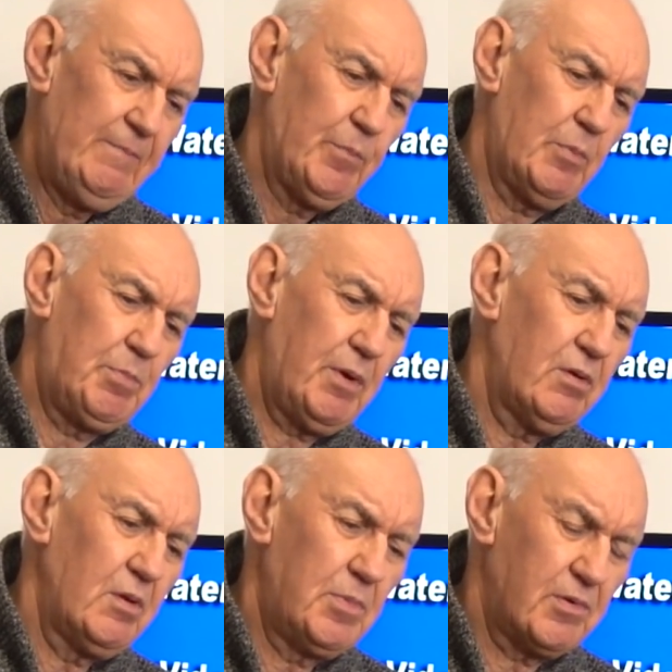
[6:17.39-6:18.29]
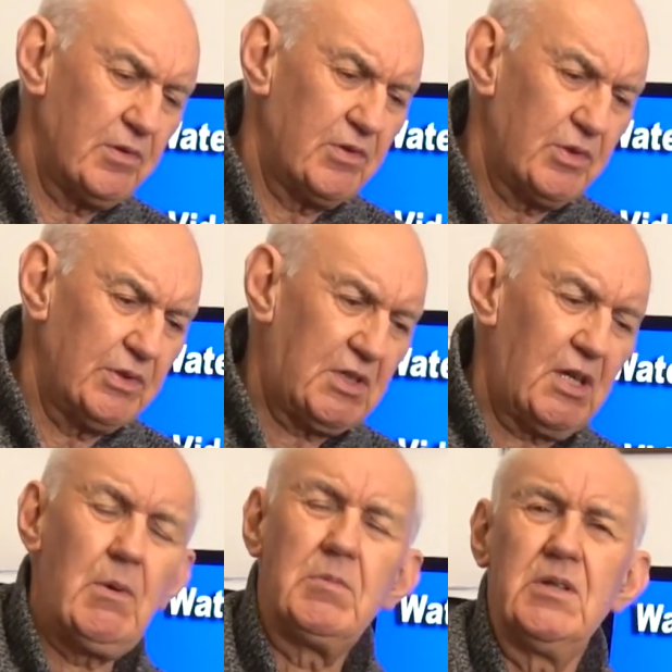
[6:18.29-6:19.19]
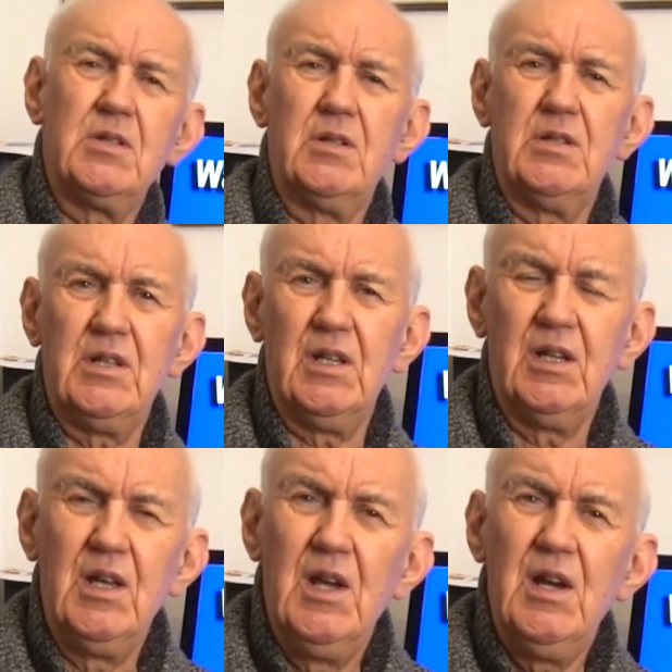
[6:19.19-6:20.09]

But Bell Laboratories came up with this idea,